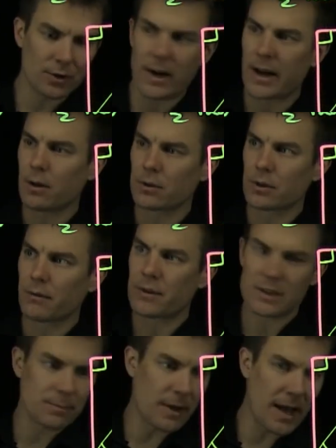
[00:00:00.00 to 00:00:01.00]
triangle, so if
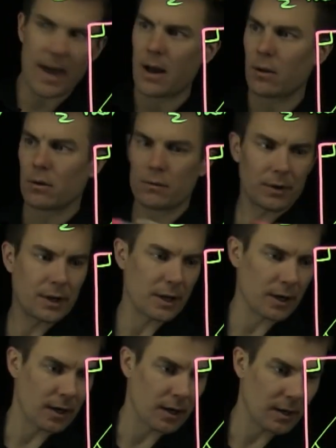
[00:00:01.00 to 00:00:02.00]
this is my angle over
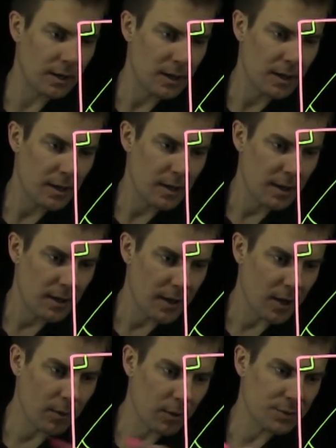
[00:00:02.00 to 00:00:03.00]
here
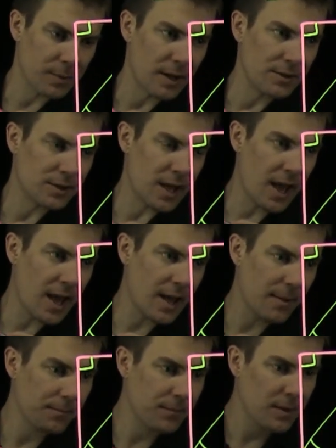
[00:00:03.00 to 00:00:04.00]
that corresponds to A,